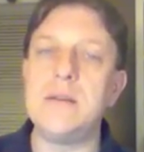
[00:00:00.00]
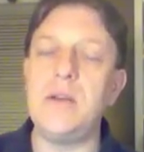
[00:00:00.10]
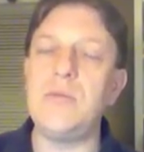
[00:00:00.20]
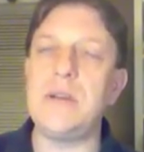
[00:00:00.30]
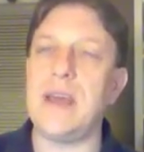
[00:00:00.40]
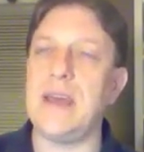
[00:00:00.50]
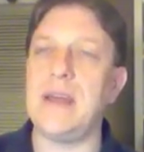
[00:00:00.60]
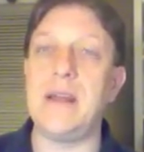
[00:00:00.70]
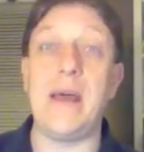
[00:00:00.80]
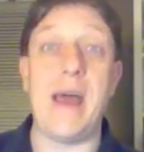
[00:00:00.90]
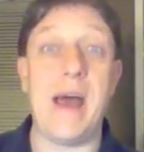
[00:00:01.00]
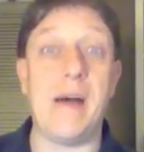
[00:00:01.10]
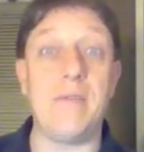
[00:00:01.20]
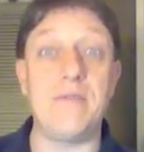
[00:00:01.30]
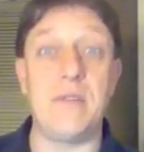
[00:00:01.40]
you can
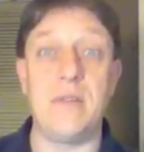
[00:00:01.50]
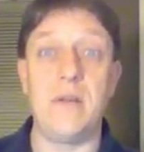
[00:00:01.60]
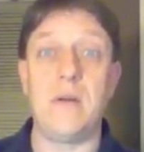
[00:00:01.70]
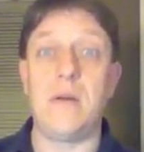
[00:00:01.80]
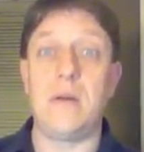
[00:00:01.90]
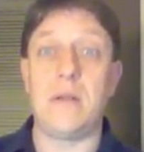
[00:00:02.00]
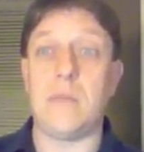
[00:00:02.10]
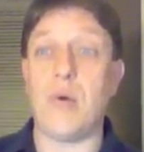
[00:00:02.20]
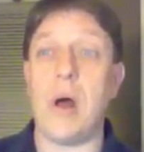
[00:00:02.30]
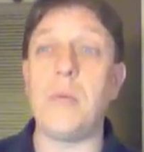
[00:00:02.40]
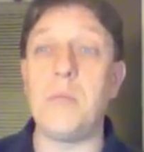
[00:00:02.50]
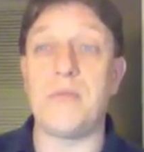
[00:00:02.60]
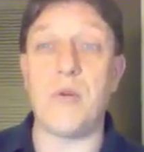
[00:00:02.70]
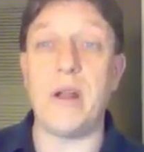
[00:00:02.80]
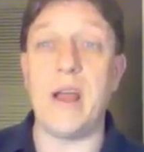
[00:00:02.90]
have a problem
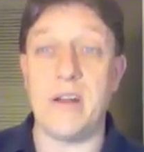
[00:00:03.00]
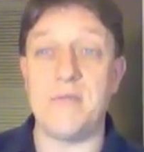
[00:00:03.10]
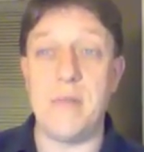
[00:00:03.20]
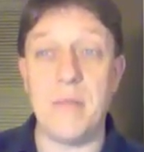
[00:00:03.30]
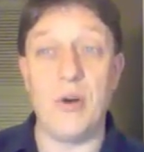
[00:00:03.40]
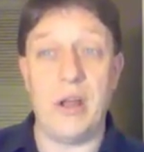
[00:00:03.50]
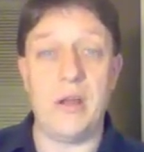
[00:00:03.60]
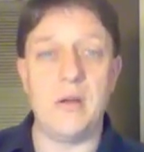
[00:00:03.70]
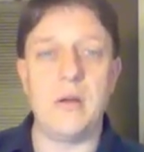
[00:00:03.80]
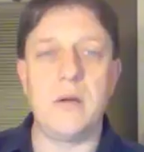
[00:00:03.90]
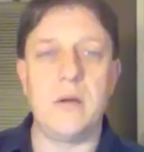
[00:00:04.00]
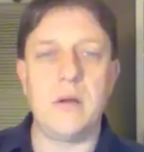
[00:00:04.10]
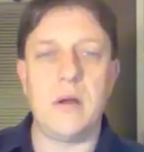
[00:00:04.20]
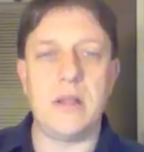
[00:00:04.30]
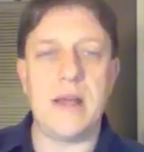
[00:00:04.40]
of running out of memory.
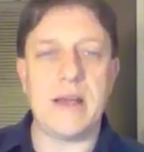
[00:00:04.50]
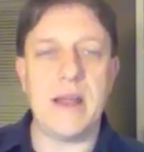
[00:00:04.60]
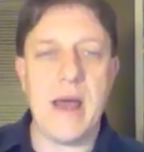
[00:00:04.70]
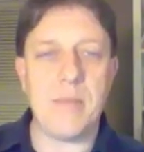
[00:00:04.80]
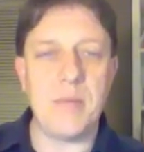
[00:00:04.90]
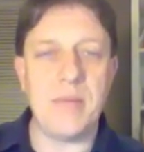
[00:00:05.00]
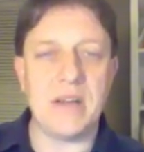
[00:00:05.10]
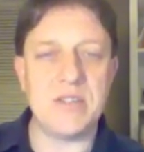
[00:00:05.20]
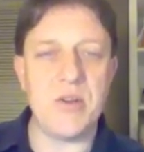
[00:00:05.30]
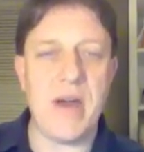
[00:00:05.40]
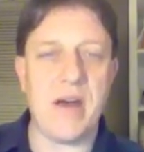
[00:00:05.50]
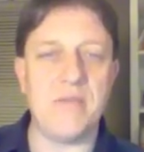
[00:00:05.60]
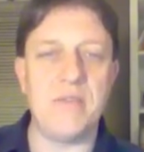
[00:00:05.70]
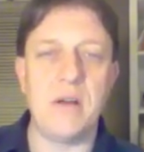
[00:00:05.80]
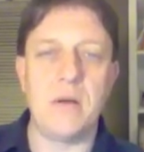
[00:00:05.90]
That can happen because you
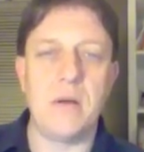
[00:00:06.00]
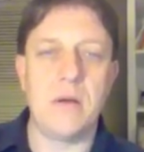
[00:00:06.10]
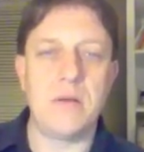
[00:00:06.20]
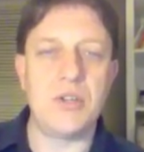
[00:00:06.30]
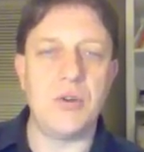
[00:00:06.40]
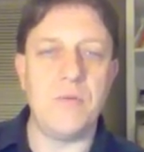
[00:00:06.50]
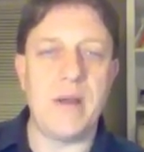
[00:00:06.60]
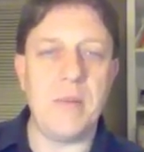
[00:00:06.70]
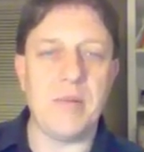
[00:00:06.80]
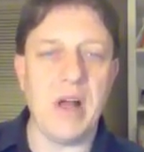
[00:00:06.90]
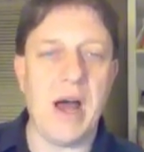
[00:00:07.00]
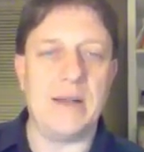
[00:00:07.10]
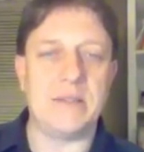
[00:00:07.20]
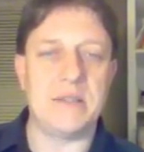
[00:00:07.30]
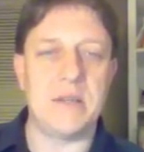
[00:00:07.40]
have too many
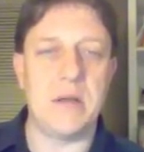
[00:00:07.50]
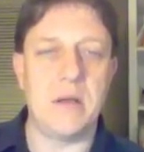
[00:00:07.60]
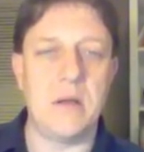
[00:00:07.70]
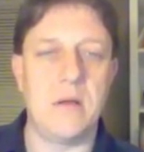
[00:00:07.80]
plots.